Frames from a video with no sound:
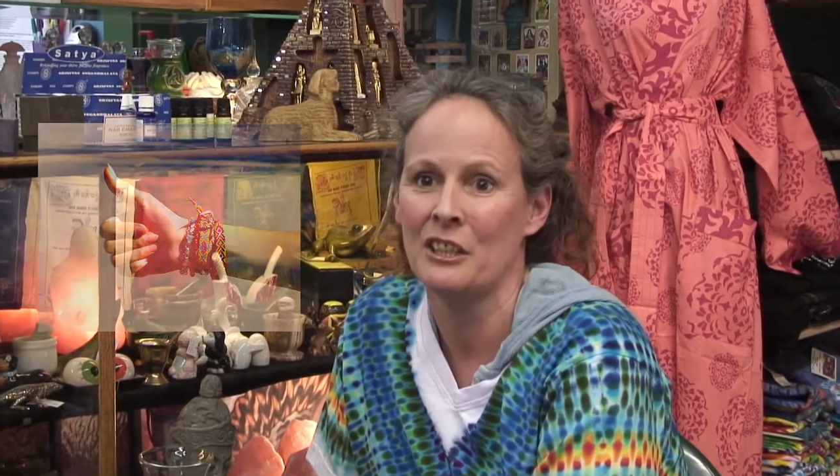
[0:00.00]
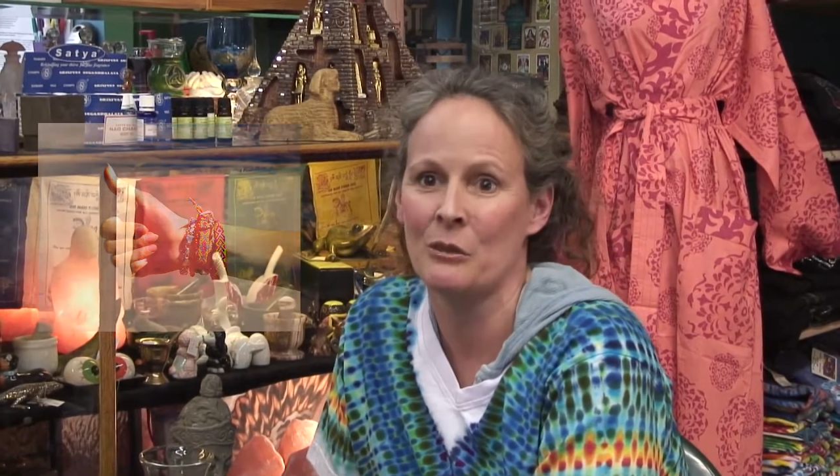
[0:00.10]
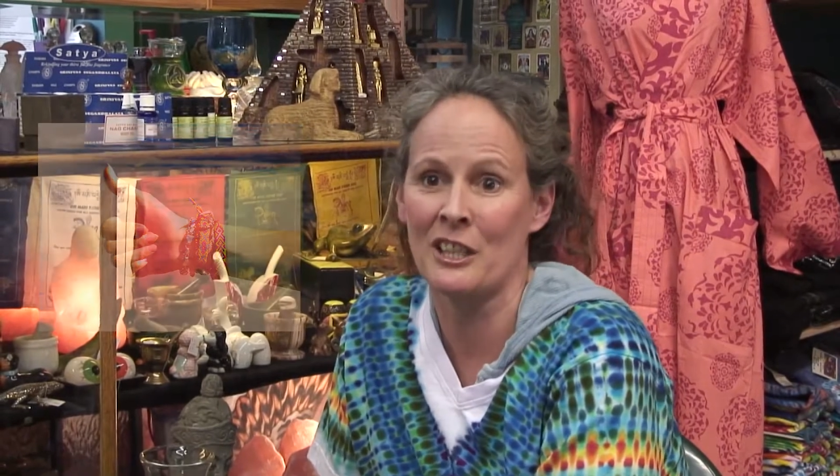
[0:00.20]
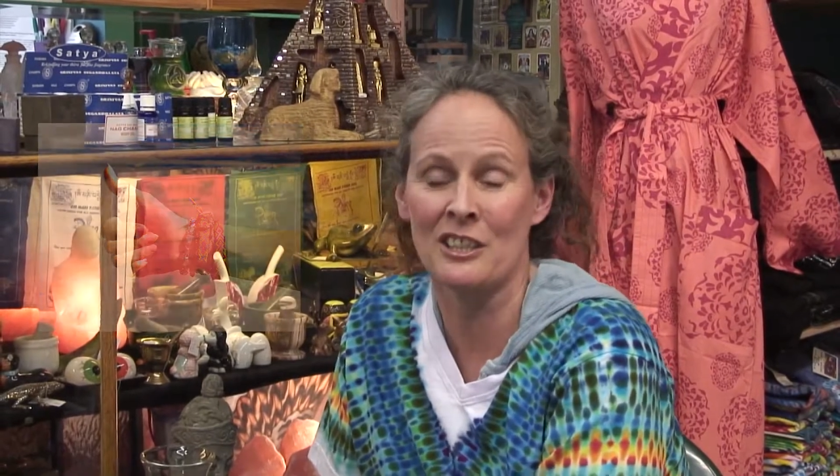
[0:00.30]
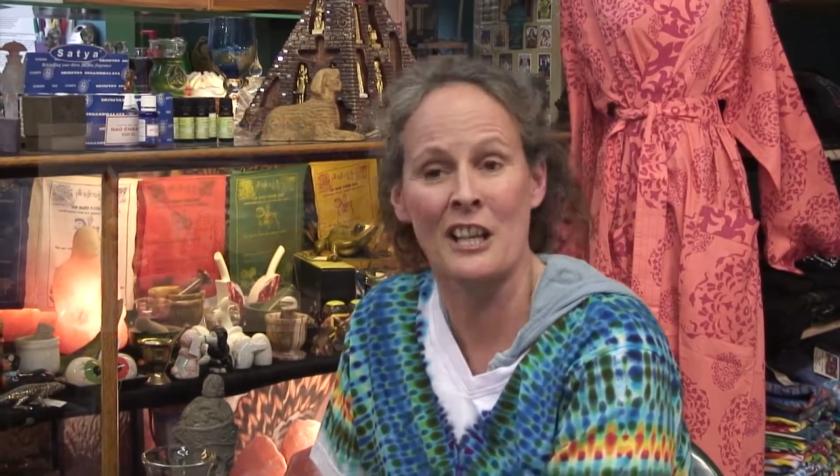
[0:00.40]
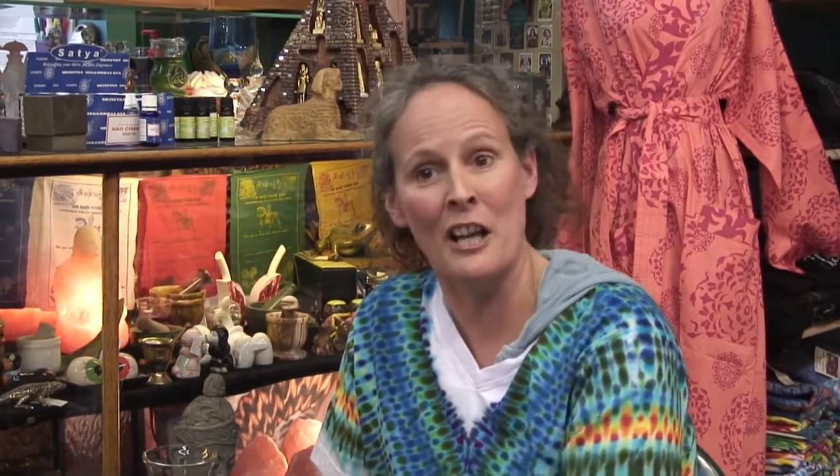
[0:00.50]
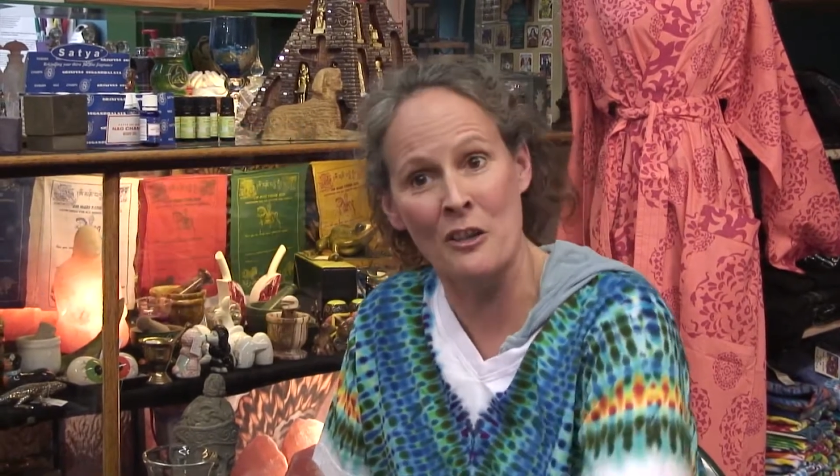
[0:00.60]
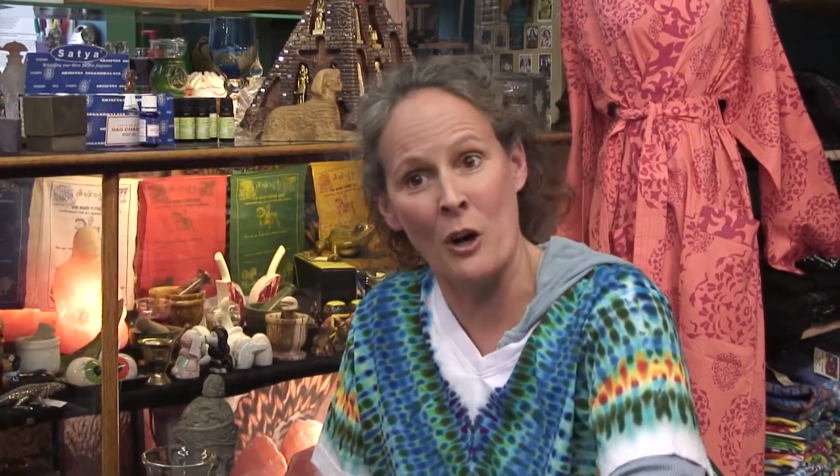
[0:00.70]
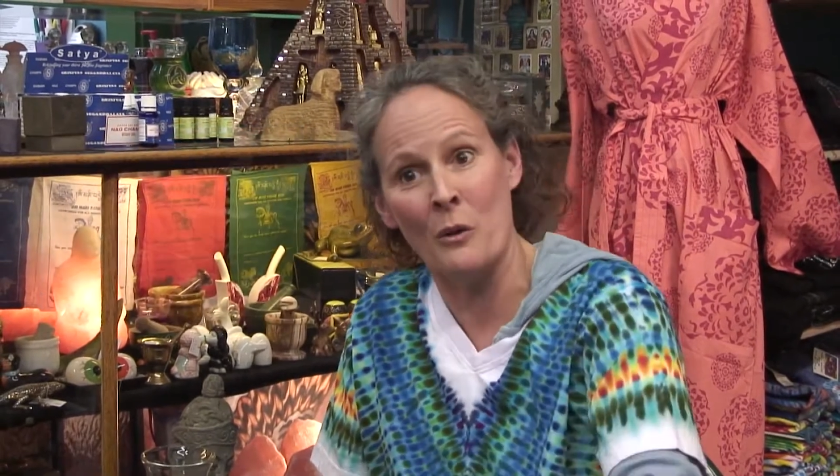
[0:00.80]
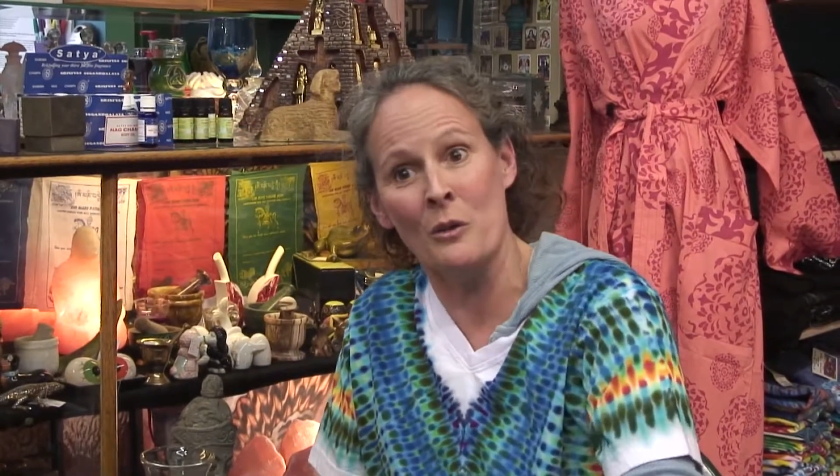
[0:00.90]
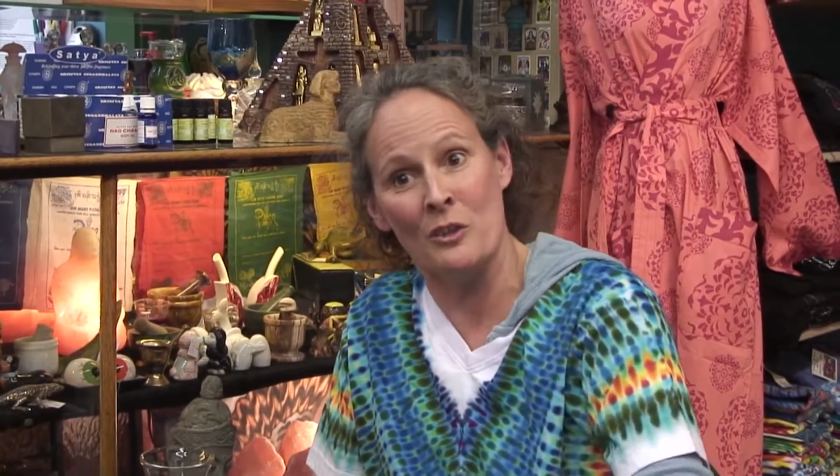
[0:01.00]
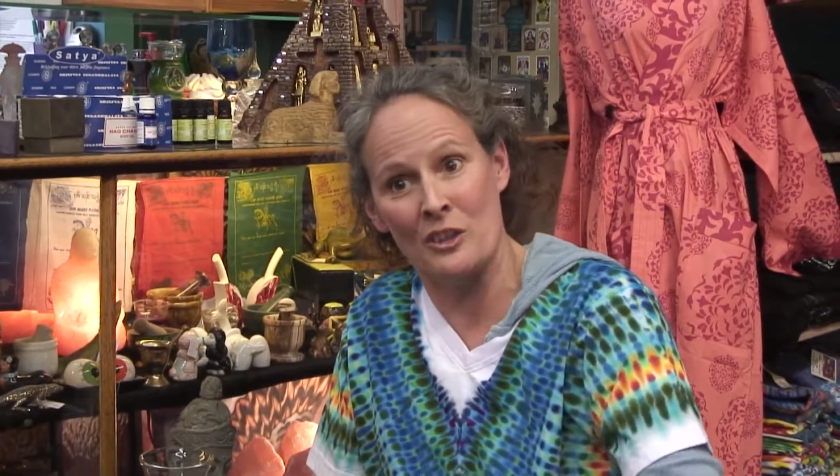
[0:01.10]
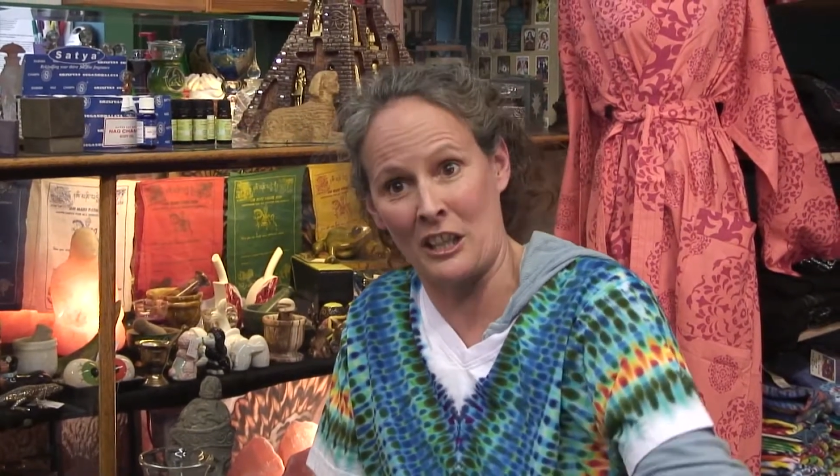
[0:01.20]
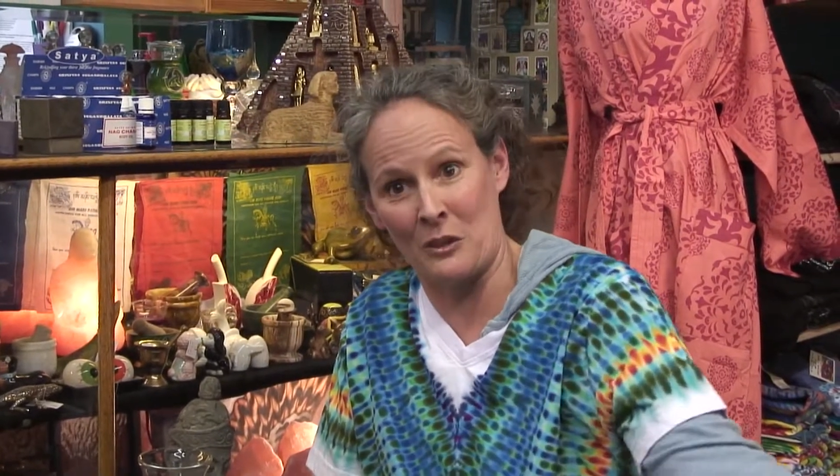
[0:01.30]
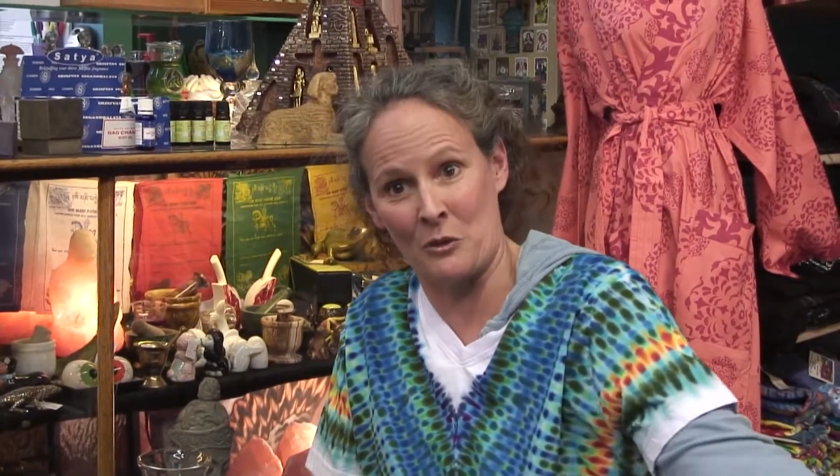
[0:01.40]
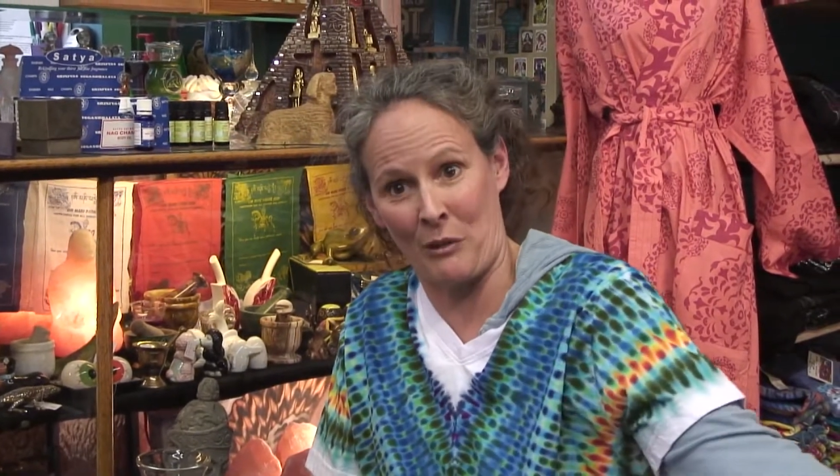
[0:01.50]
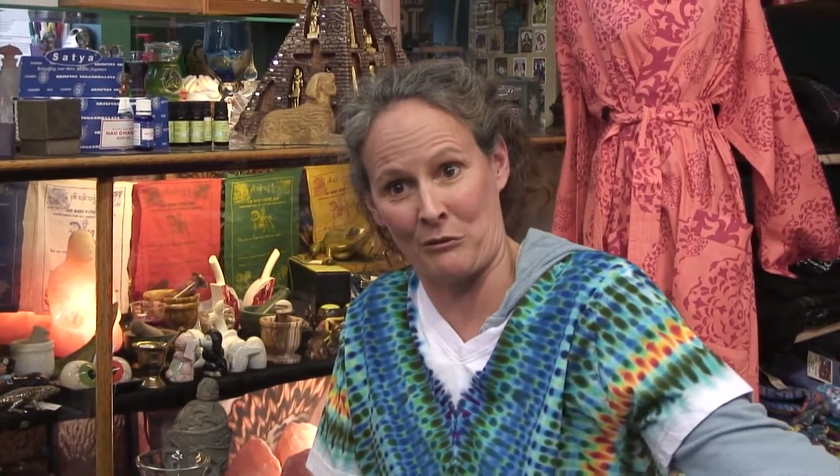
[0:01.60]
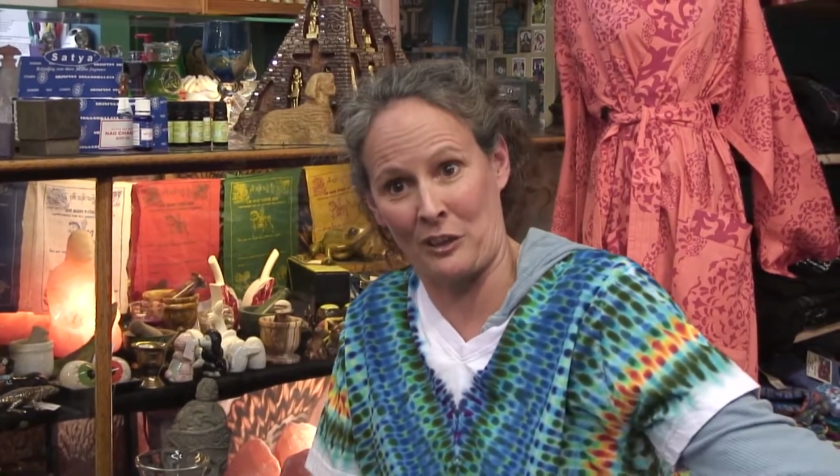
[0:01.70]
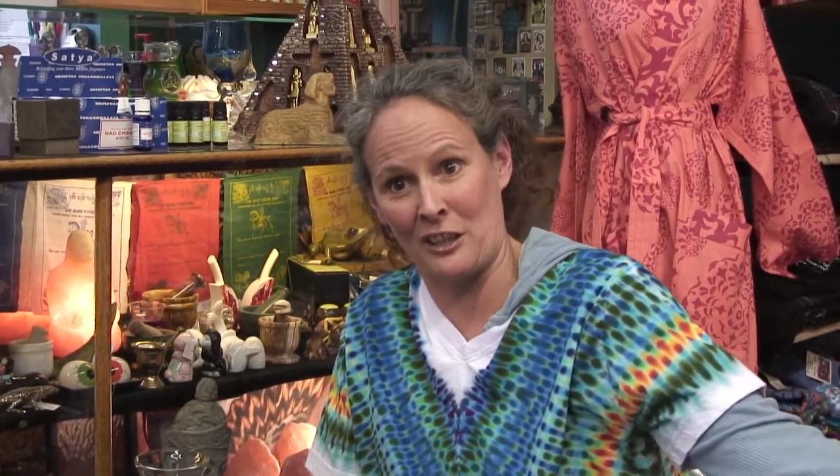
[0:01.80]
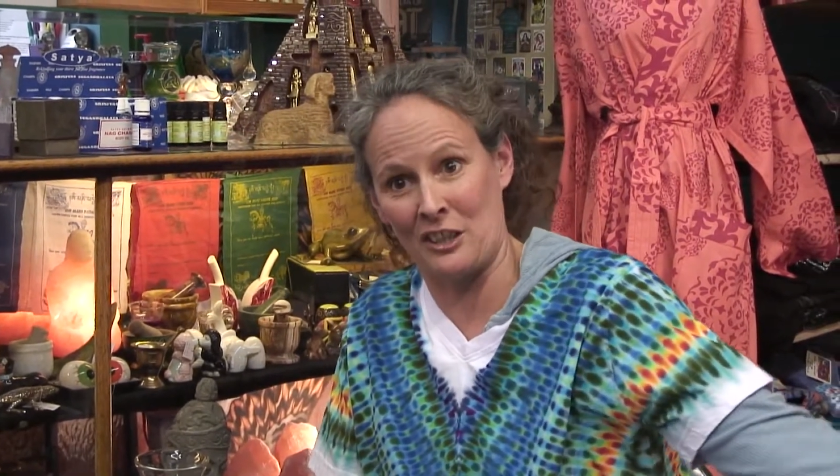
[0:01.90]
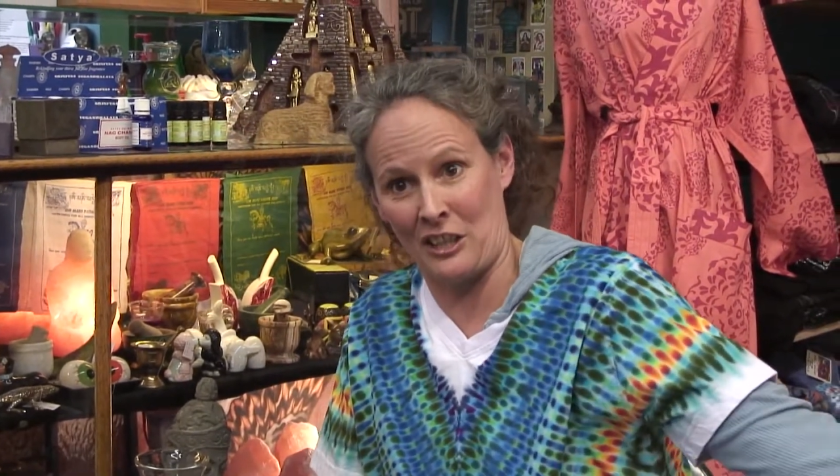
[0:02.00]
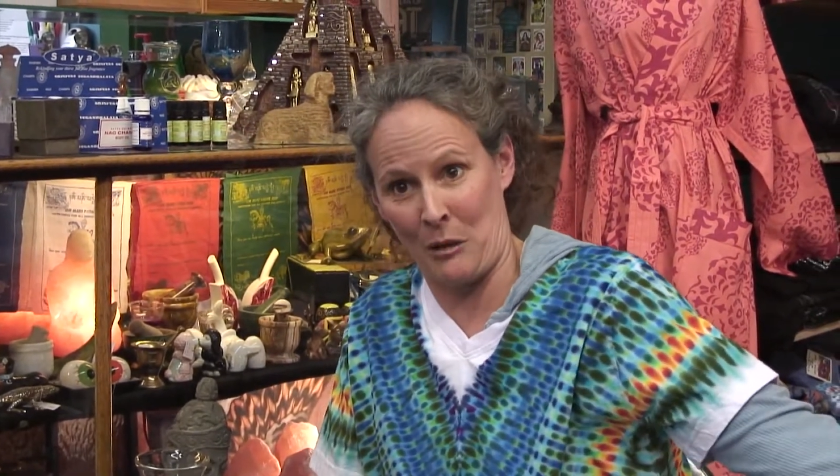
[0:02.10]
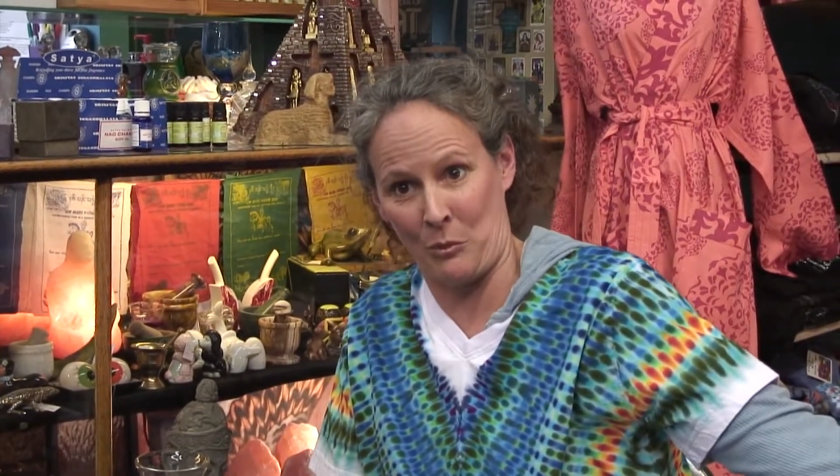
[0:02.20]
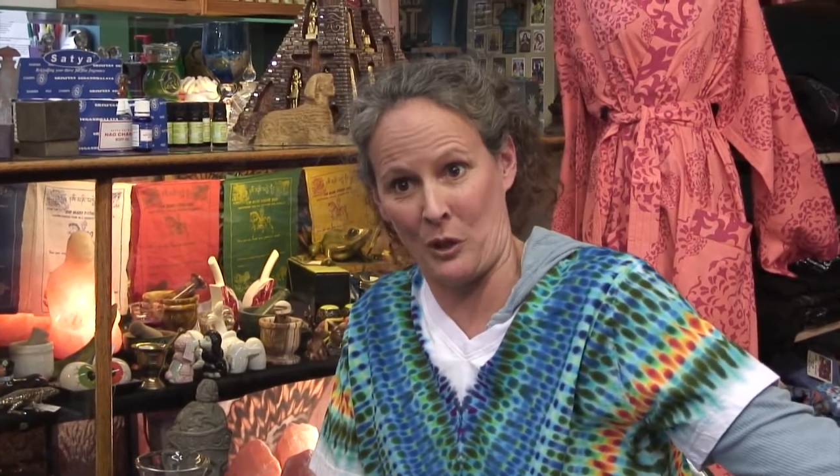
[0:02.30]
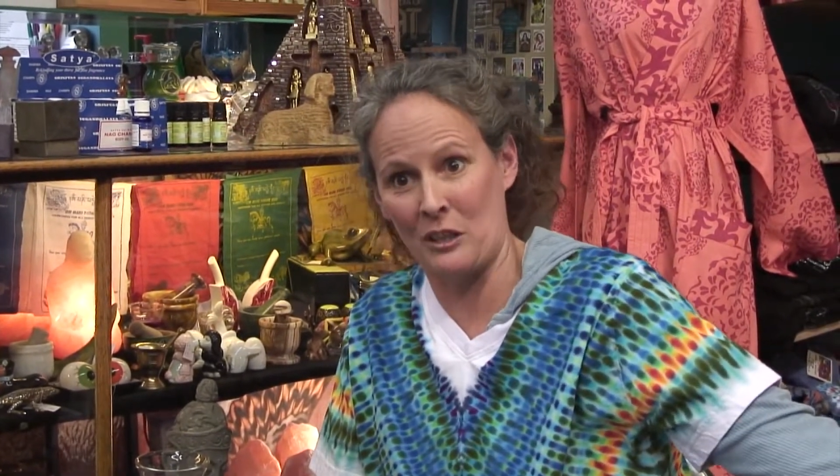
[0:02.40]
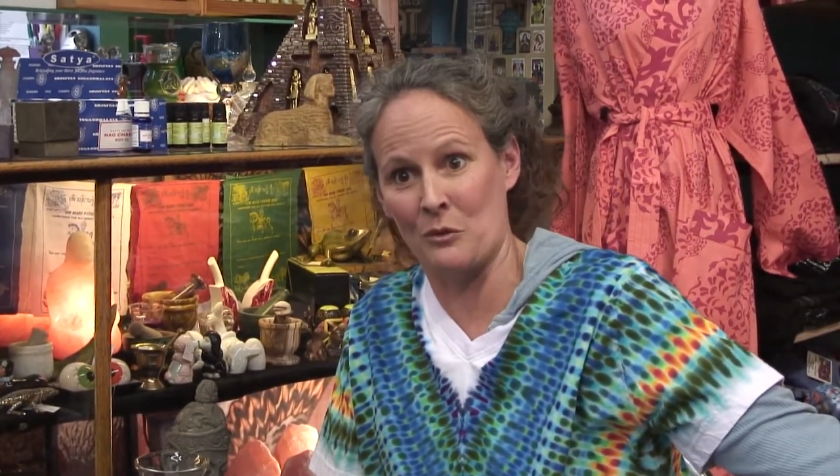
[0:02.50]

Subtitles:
who I did not know that he was my friend at that point.